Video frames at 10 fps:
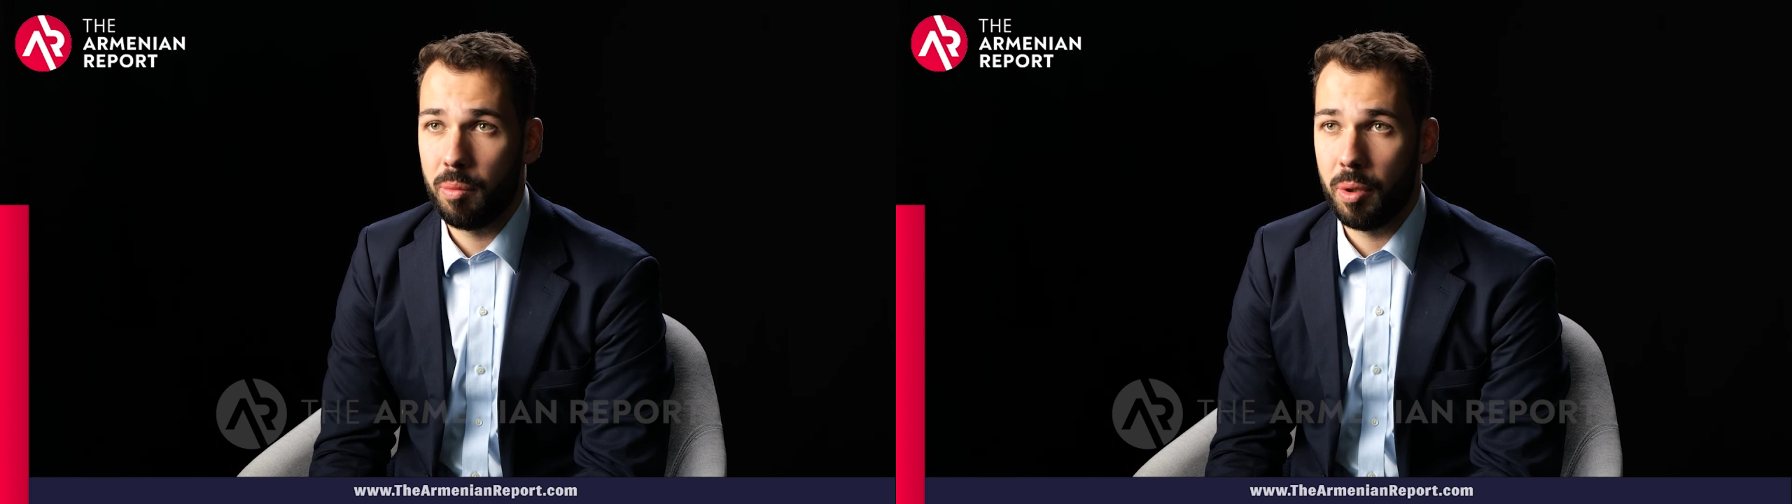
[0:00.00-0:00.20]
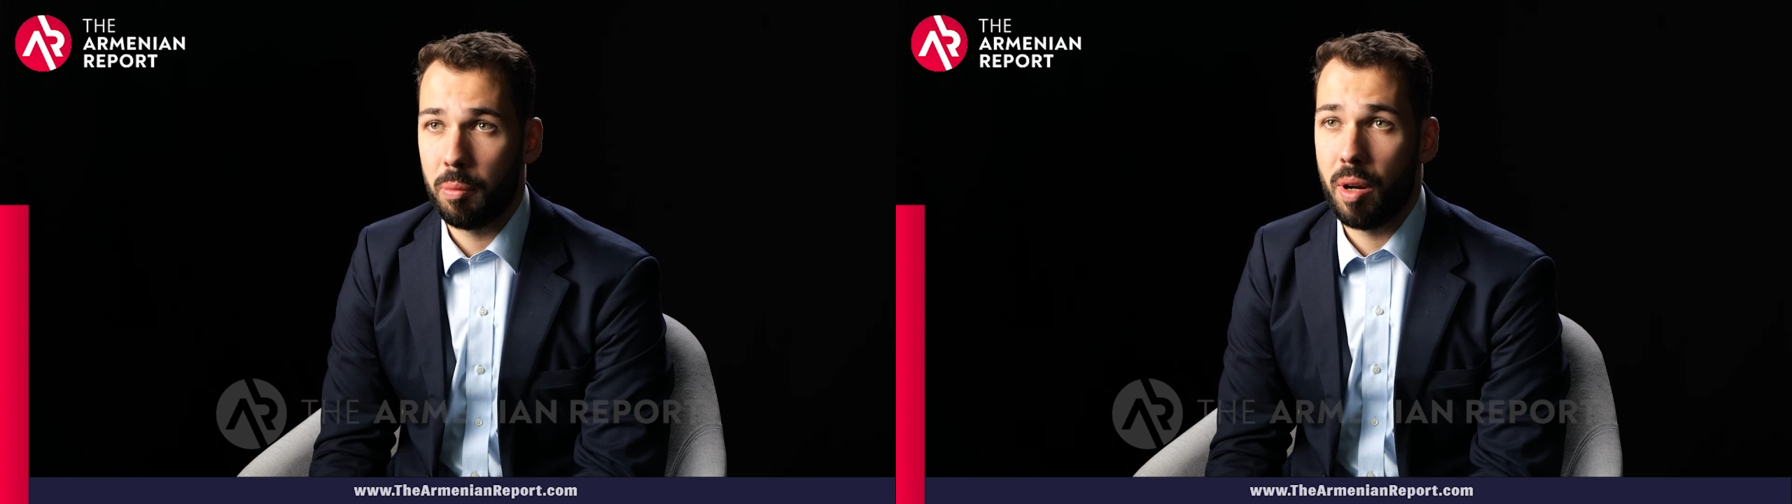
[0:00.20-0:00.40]

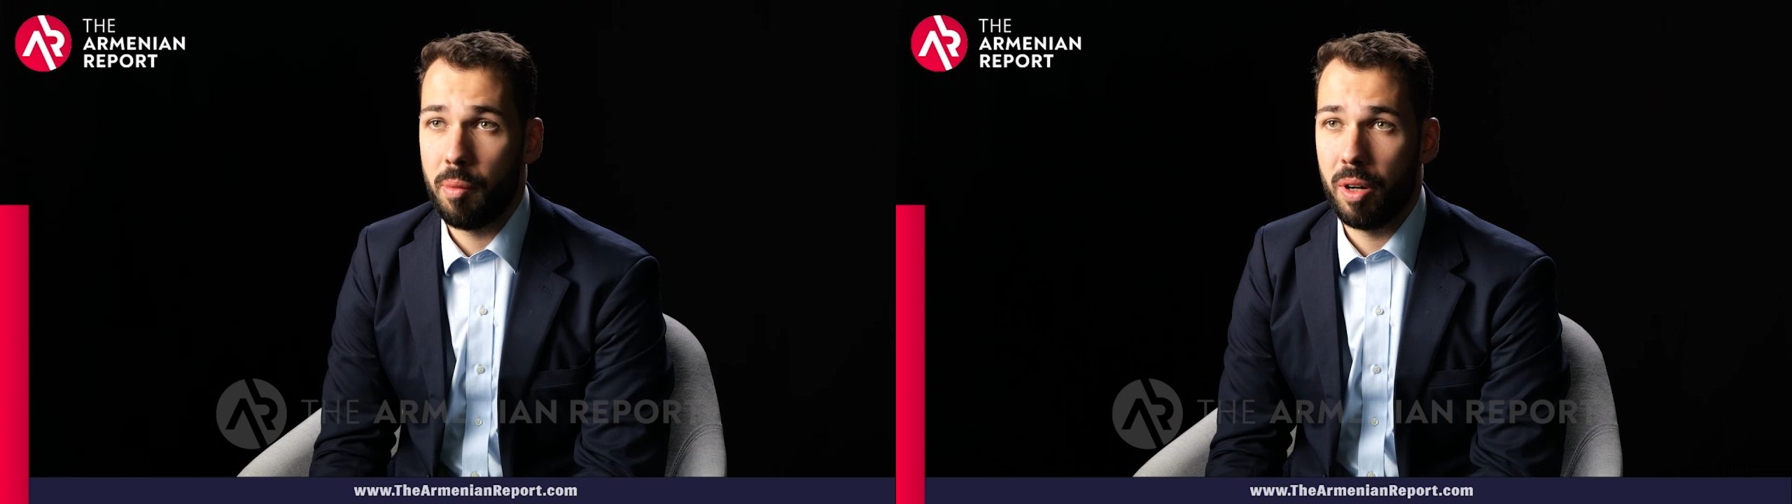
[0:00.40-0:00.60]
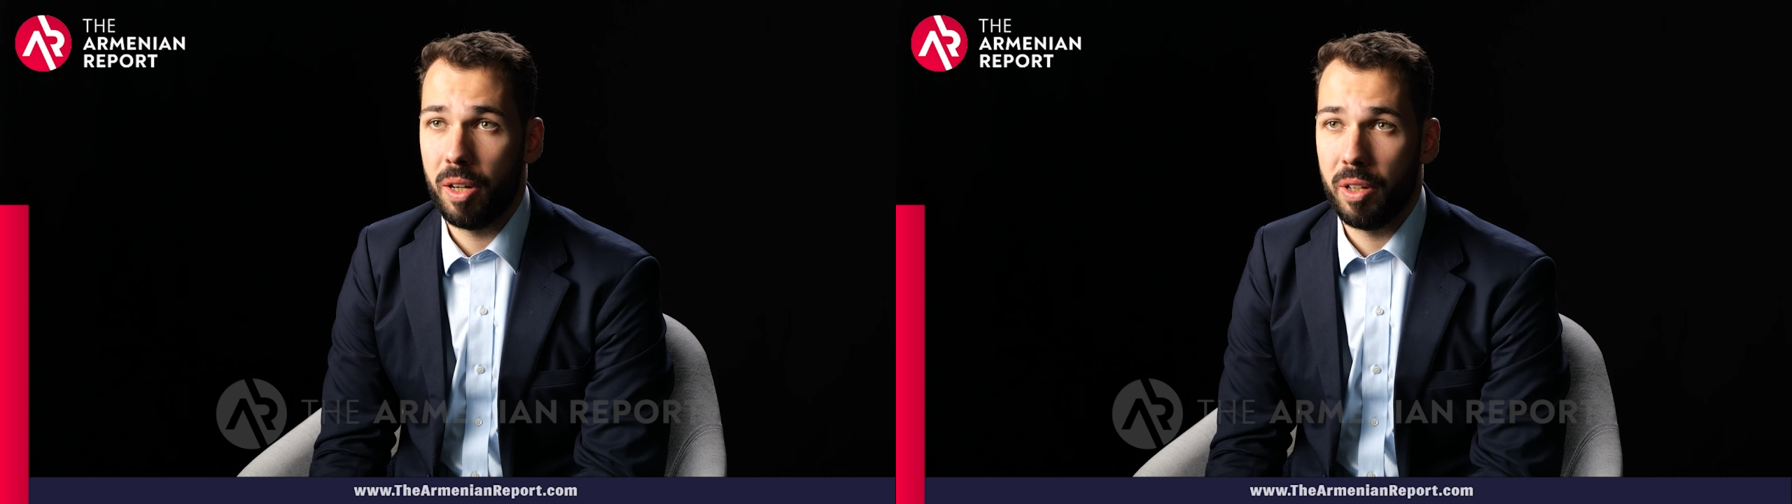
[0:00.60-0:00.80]
but
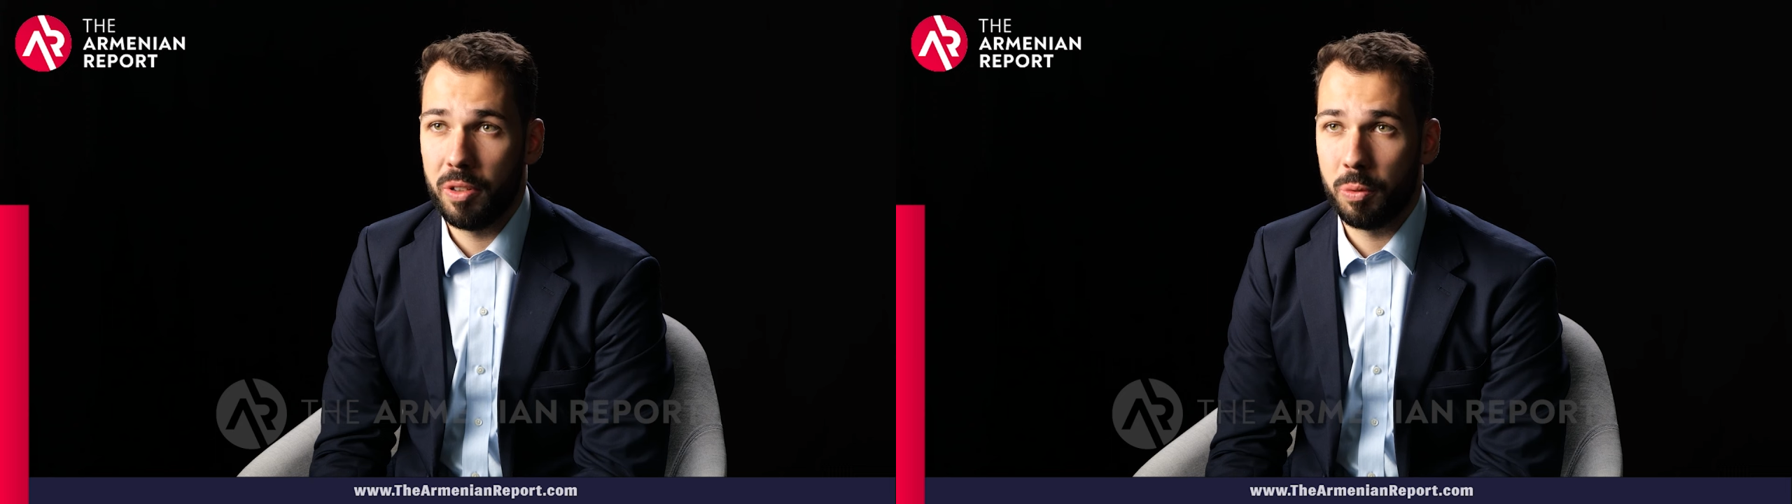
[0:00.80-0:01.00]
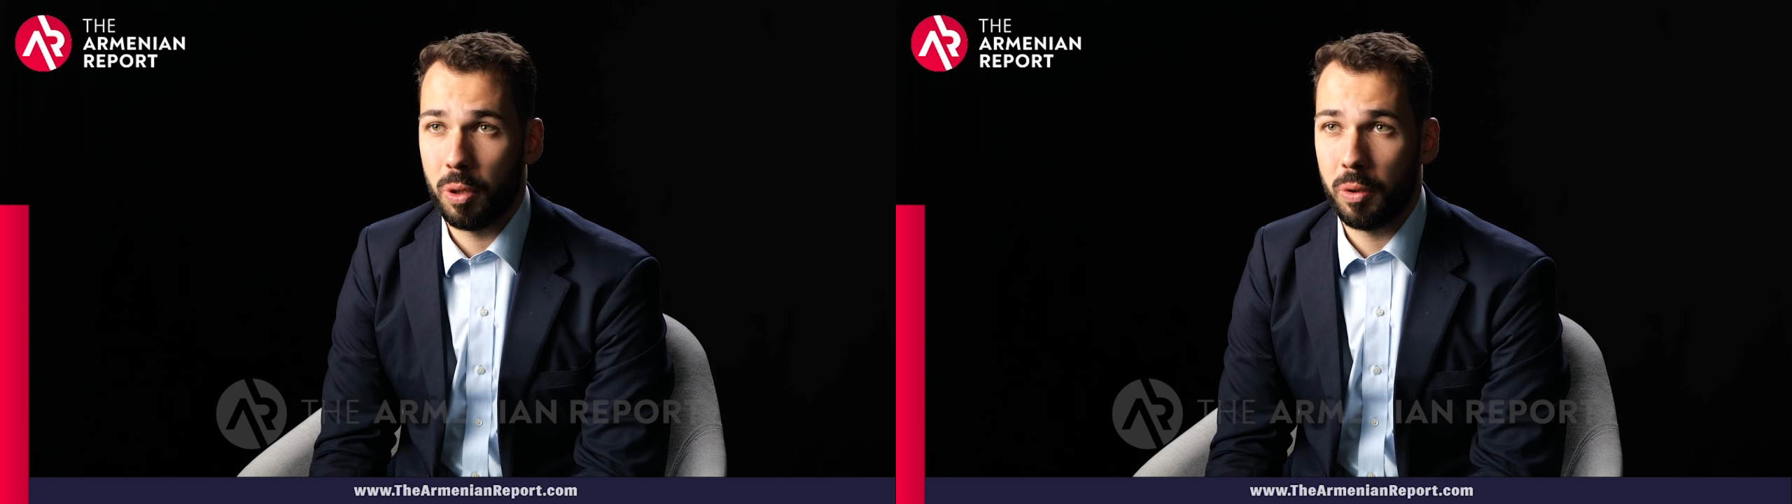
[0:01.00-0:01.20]
primarily
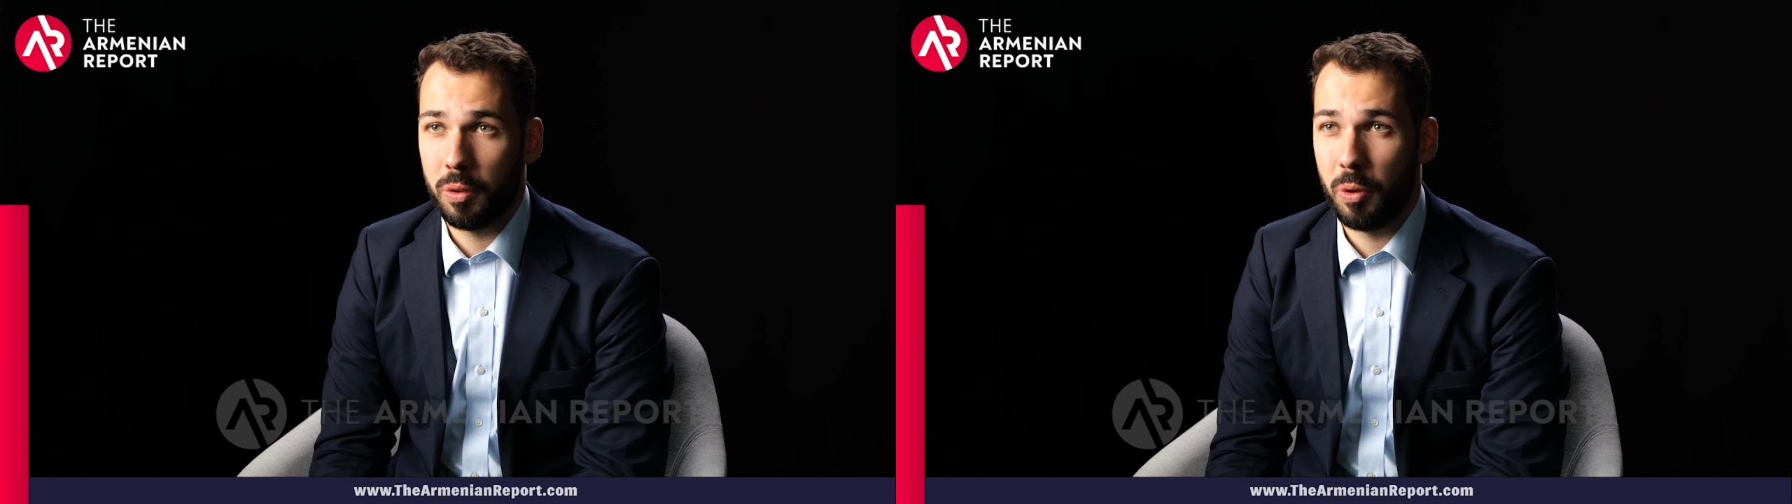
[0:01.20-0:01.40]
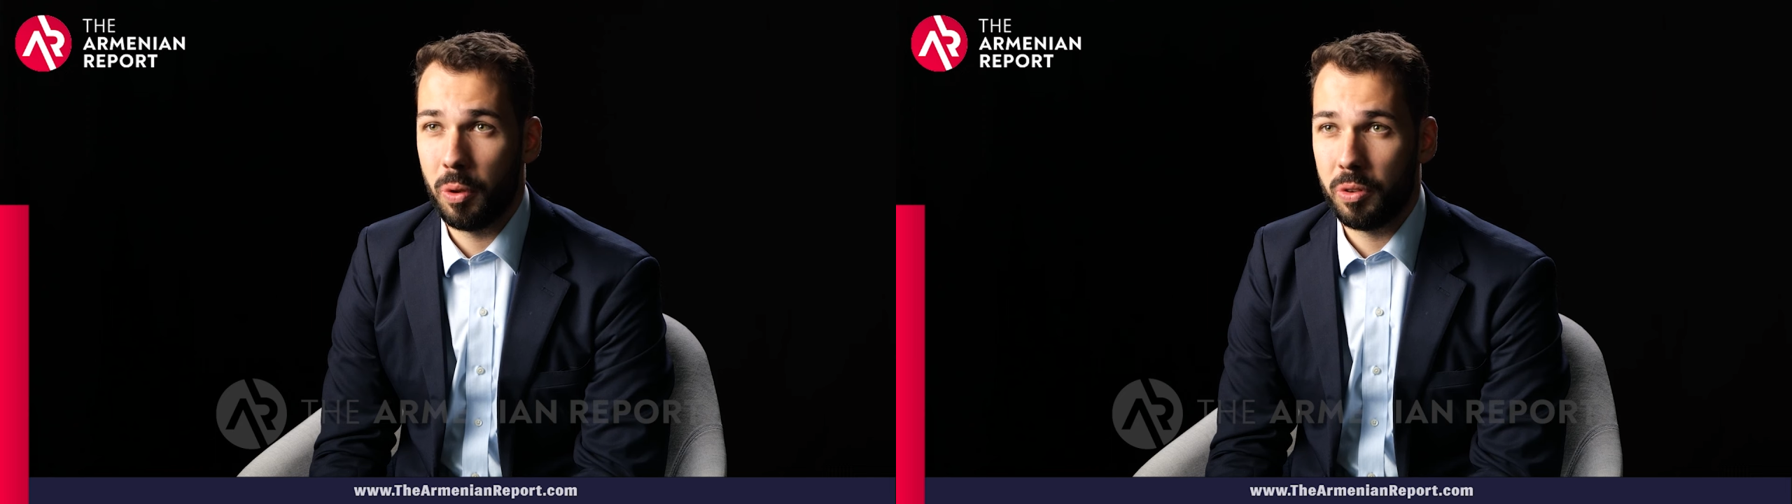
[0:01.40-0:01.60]
his work was
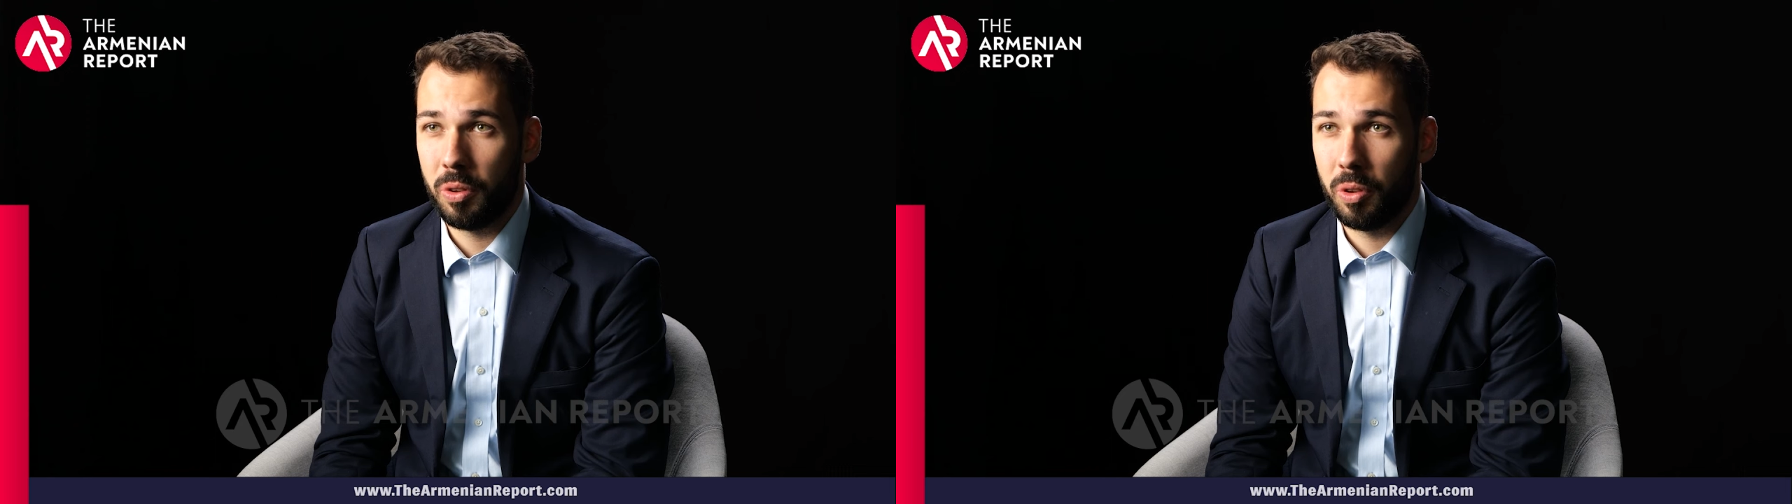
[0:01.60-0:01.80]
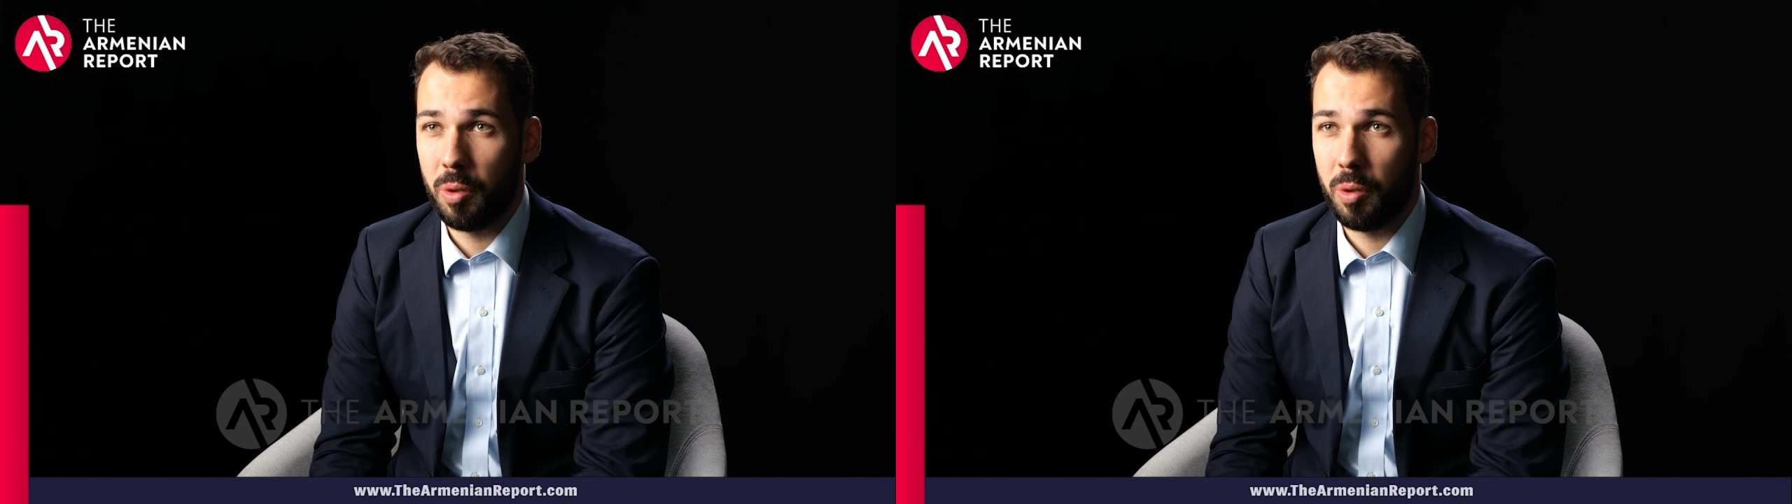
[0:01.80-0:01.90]
focused on